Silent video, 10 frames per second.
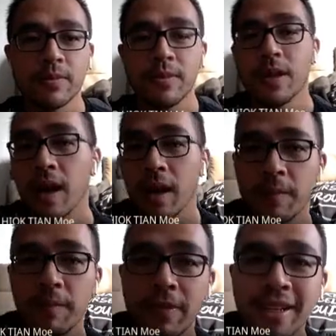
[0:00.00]
Yeah.
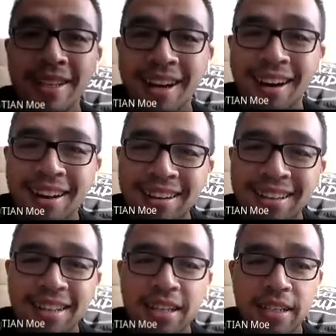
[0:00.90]

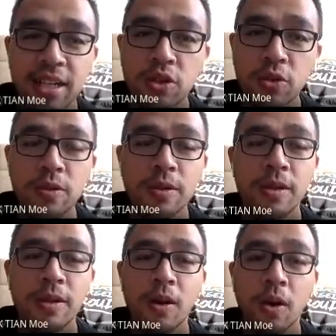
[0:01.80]
Is that true?
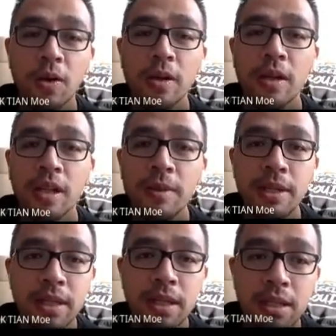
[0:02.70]
Or that means
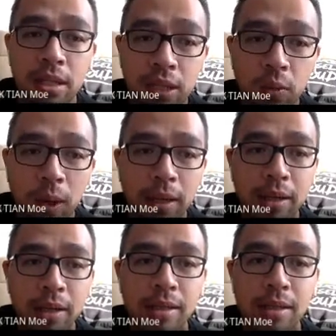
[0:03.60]
this
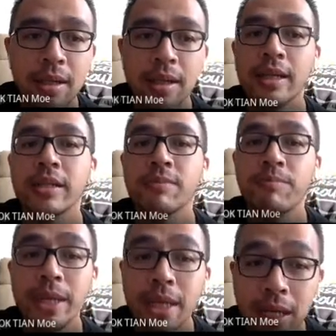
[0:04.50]
T1 is
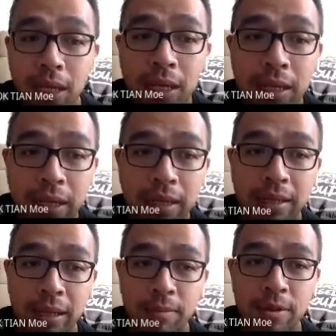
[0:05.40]
bigger than the
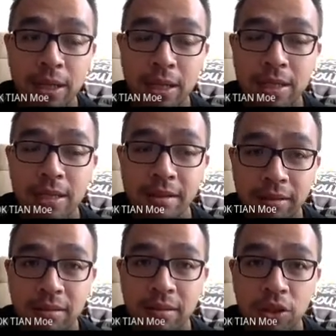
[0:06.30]

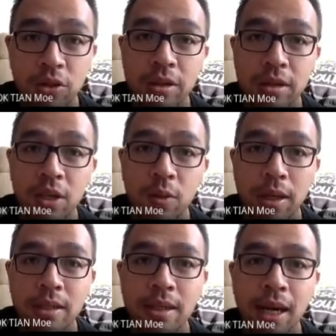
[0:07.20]
T1
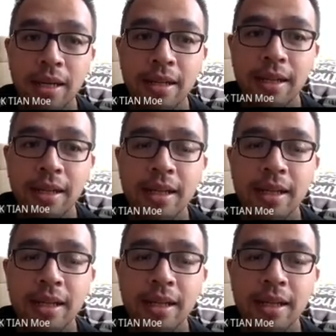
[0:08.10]
is higher than,